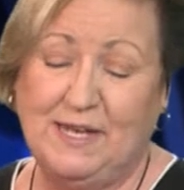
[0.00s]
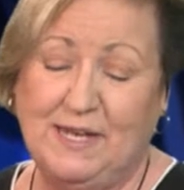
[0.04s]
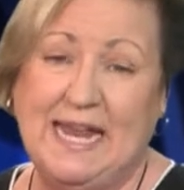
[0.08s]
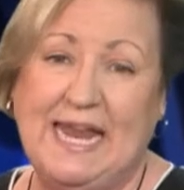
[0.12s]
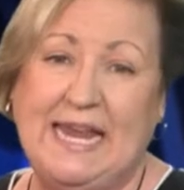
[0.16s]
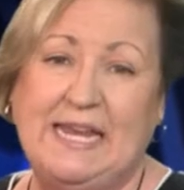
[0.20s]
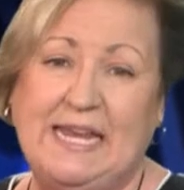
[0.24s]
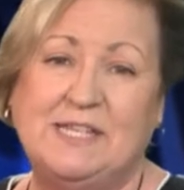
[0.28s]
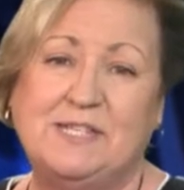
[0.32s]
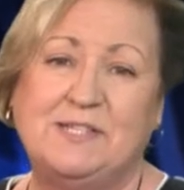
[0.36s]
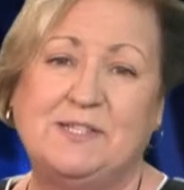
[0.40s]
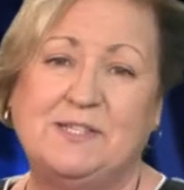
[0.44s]

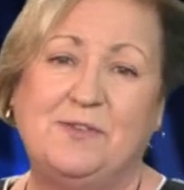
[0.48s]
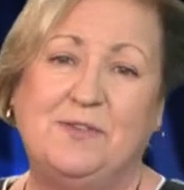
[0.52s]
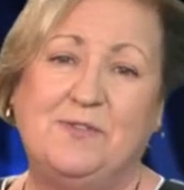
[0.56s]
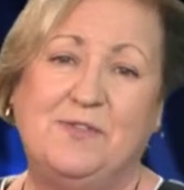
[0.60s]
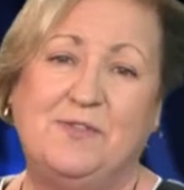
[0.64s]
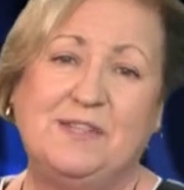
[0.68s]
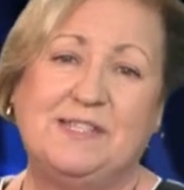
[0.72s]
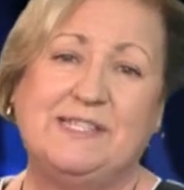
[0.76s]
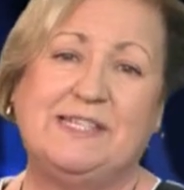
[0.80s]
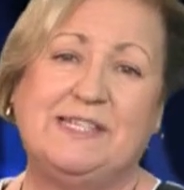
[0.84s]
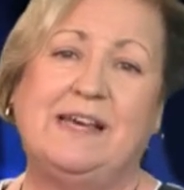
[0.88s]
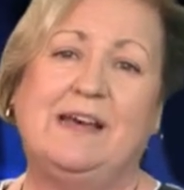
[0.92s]
relates to
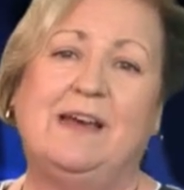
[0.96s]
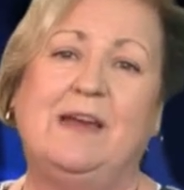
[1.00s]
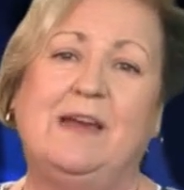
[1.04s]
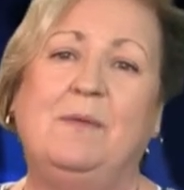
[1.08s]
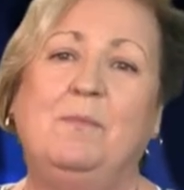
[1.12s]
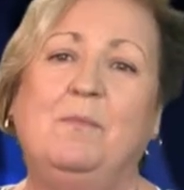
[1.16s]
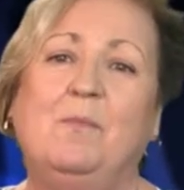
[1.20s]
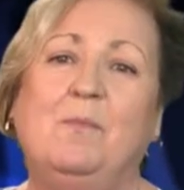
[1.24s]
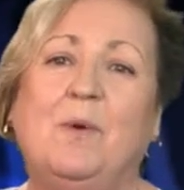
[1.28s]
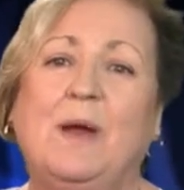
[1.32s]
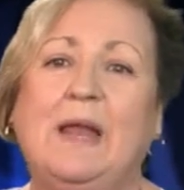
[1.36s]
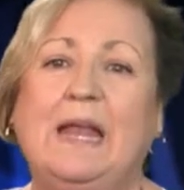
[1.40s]
the
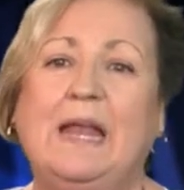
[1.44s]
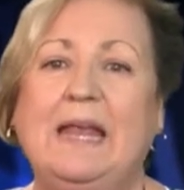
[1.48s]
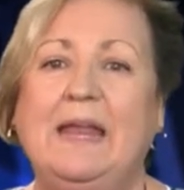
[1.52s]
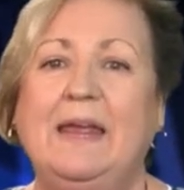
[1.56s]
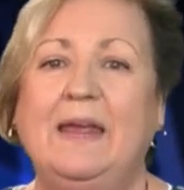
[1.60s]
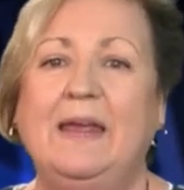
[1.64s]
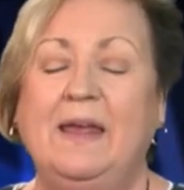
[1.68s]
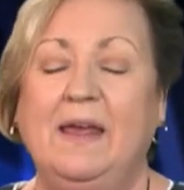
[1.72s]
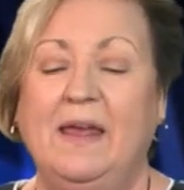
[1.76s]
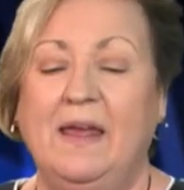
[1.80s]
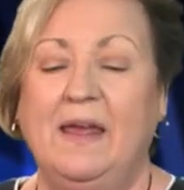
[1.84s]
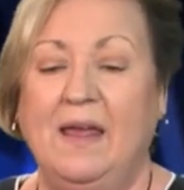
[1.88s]
time when,
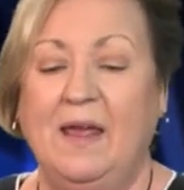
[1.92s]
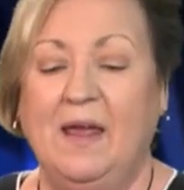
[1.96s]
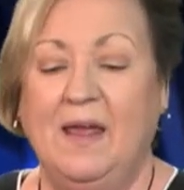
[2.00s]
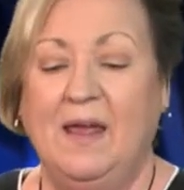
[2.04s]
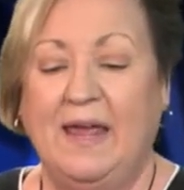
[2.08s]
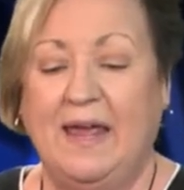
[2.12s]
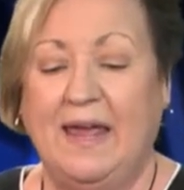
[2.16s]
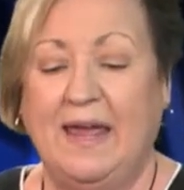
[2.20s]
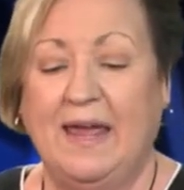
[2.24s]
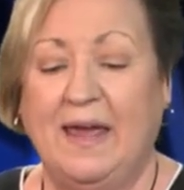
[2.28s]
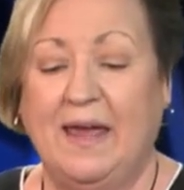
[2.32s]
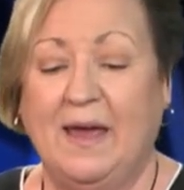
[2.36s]

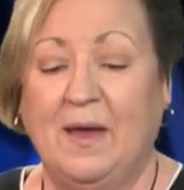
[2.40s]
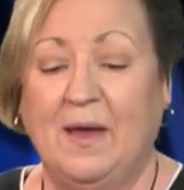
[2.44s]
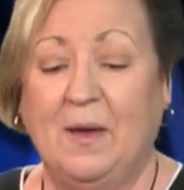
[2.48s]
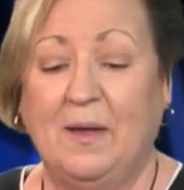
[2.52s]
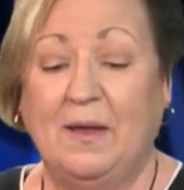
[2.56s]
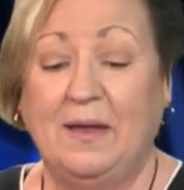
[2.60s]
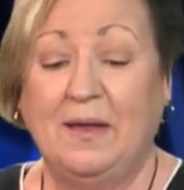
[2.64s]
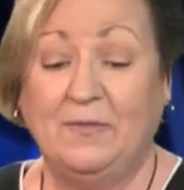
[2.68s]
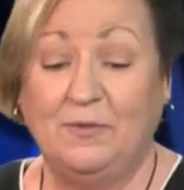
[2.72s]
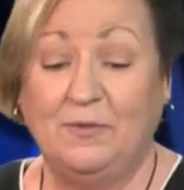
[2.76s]
uh,